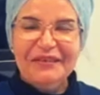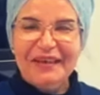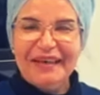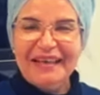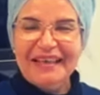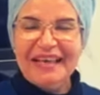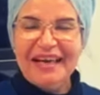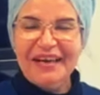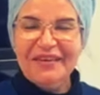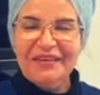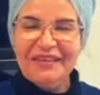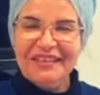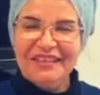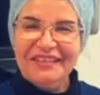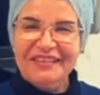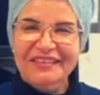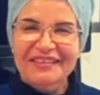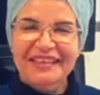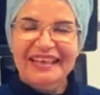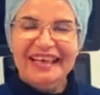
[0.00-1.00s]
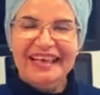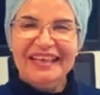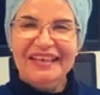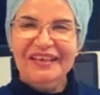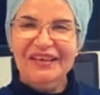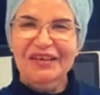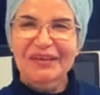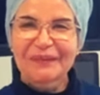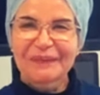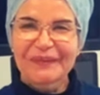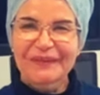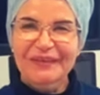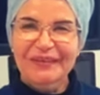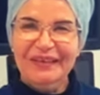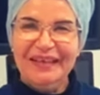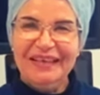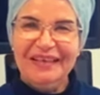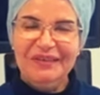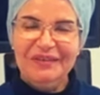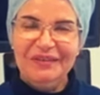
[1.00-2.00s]
everyone, how are you? I hope you
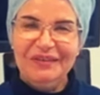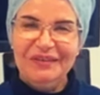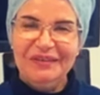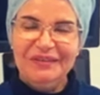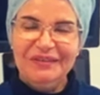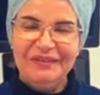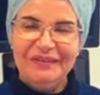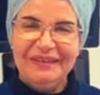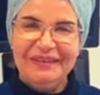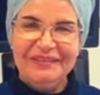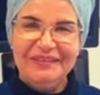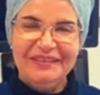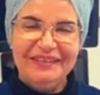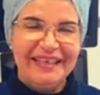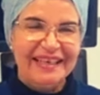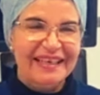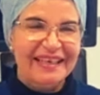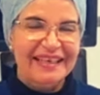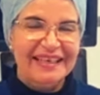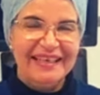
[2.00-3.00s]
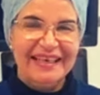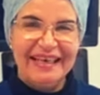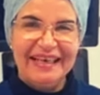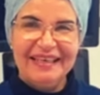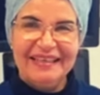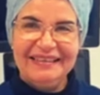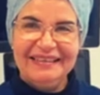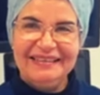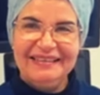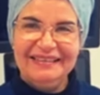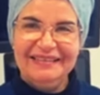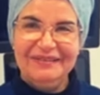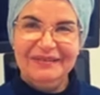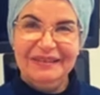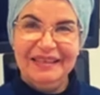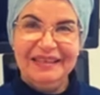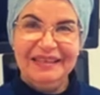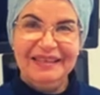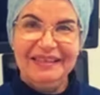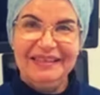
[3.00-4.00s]
are all doing okay, and we
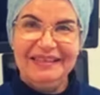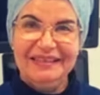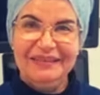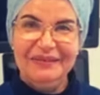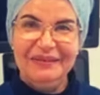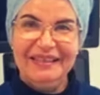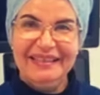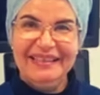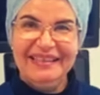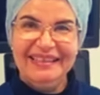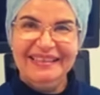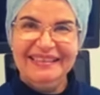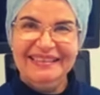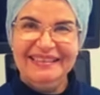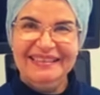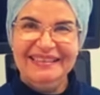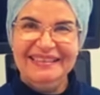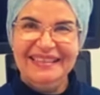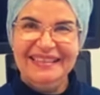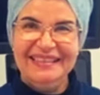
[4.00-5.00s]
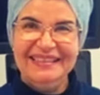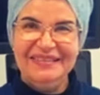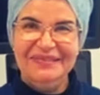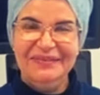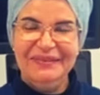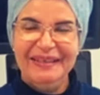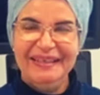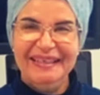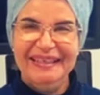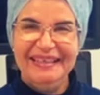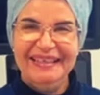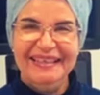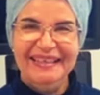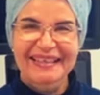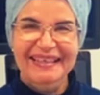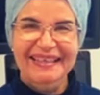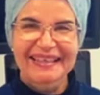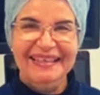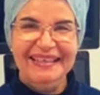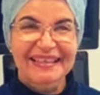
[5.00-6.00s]
are in the weekend. It's
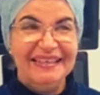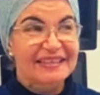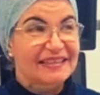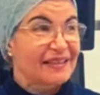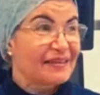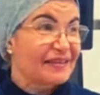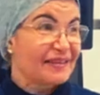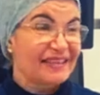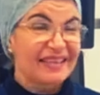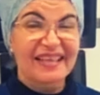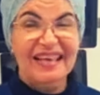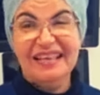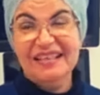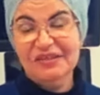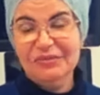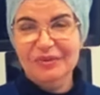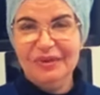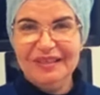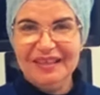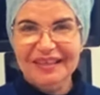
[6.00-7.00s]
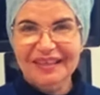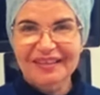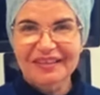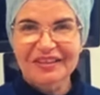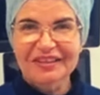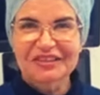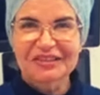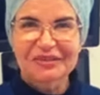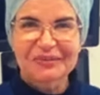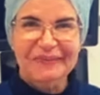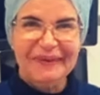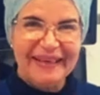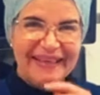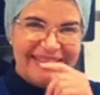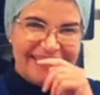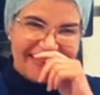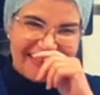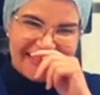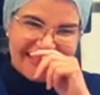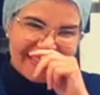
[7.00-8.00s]
a nice weather, not too bad.
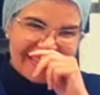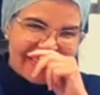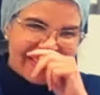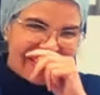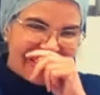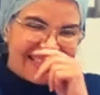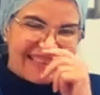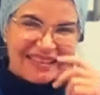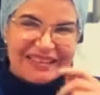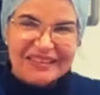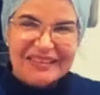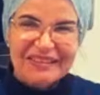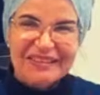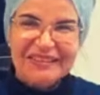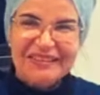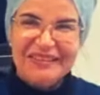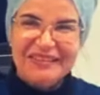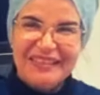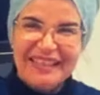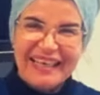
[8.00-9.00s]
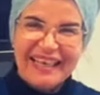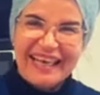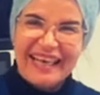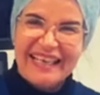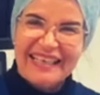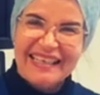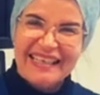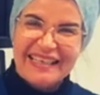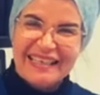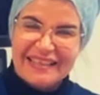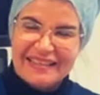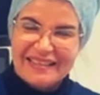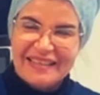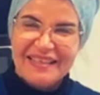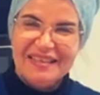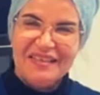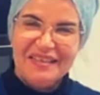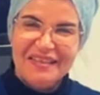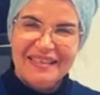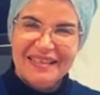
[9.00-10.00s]
So today I had a
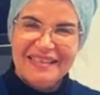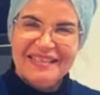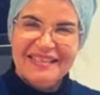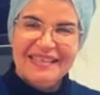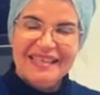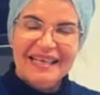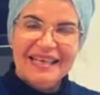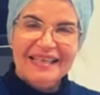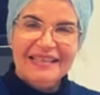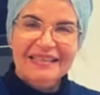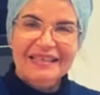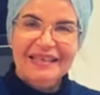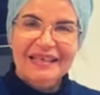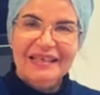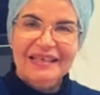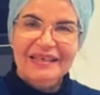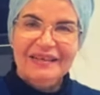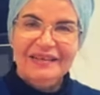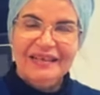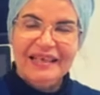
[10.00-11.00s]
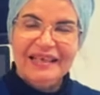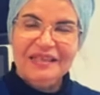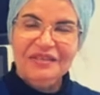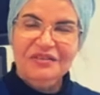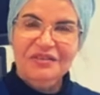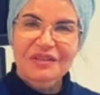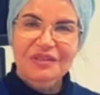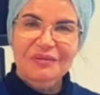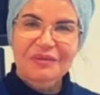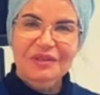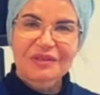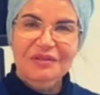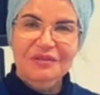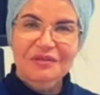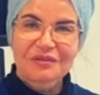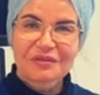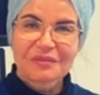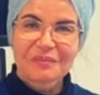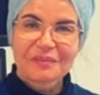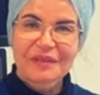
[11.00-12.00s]
theater list, and I actually wanted
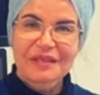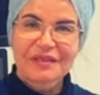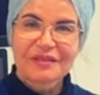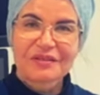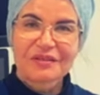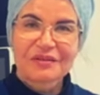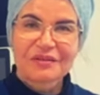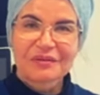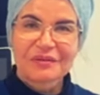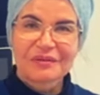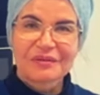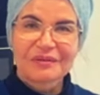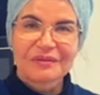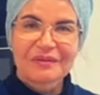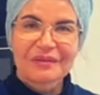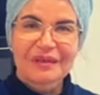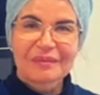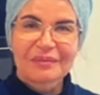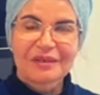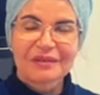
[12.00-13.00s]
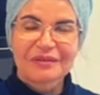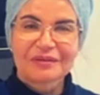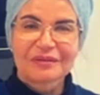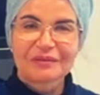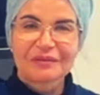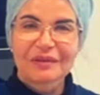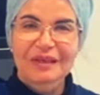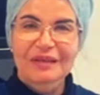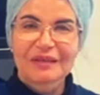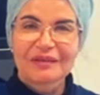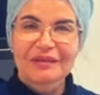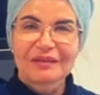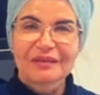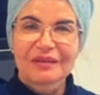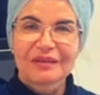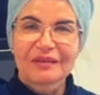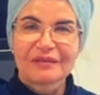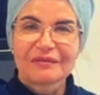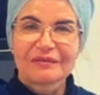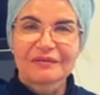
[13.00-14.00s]
to speak to you about one
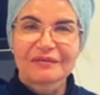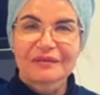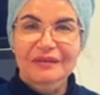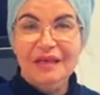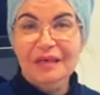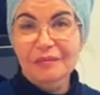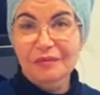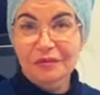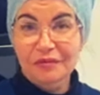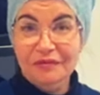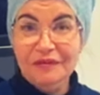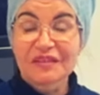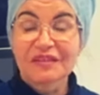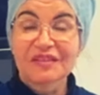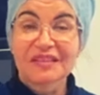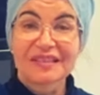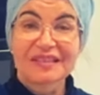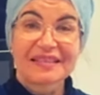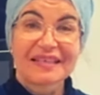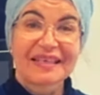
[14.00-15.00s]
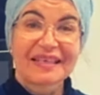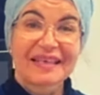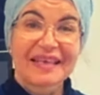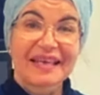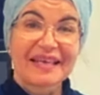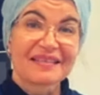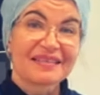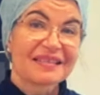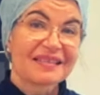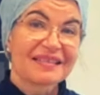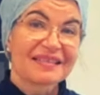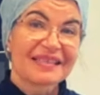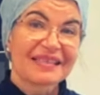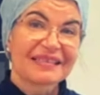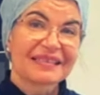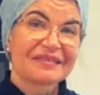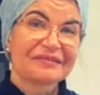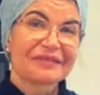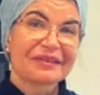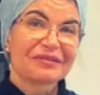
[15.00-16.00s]
of a couple of interesting cases that
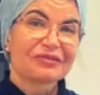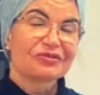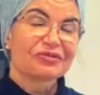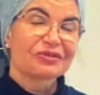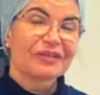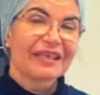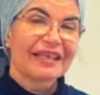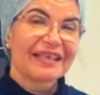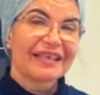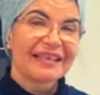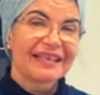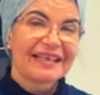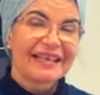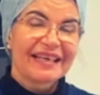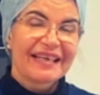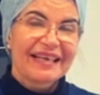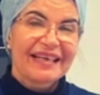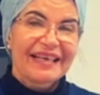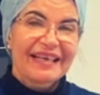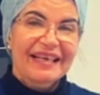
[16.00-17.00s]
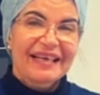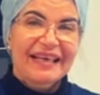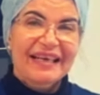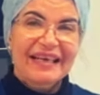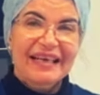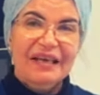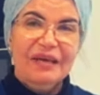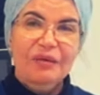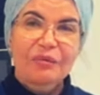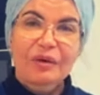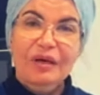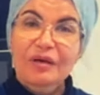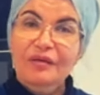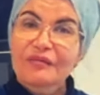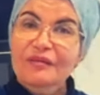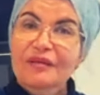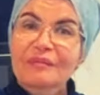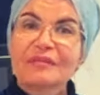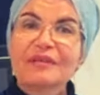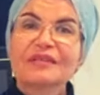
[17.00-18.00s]
I found today. One of
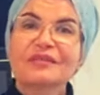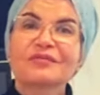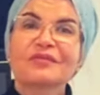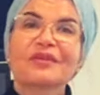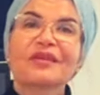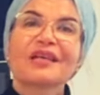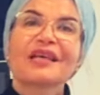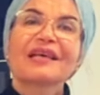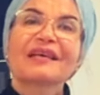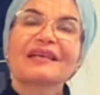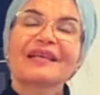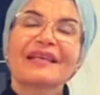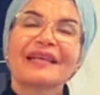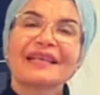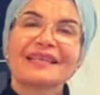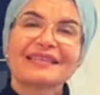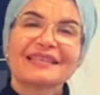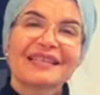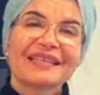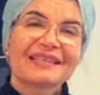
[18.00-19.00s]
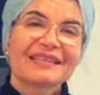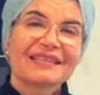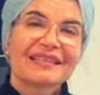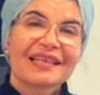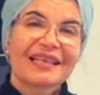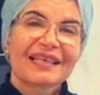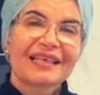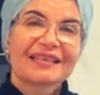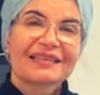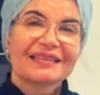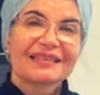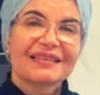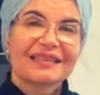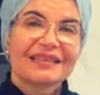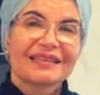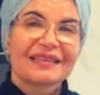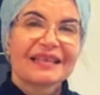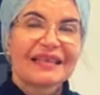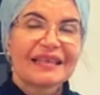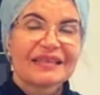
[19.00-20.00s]
them is for a young lady, and she had
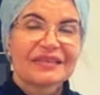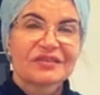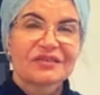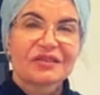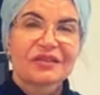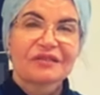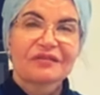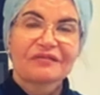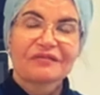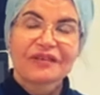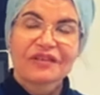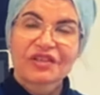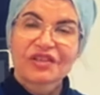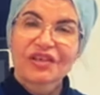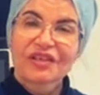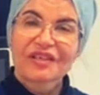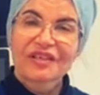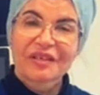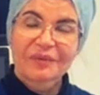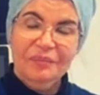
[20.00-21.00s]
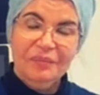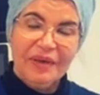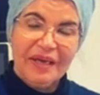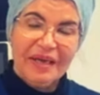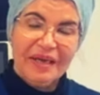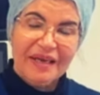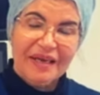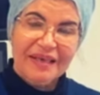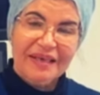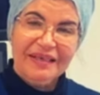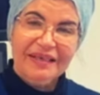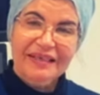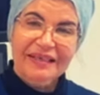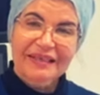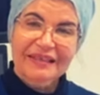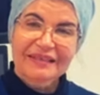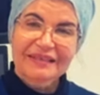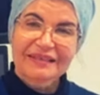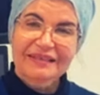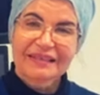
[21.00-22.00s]
a history of vaginal pain
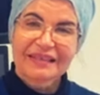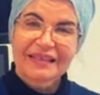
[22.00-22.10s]
and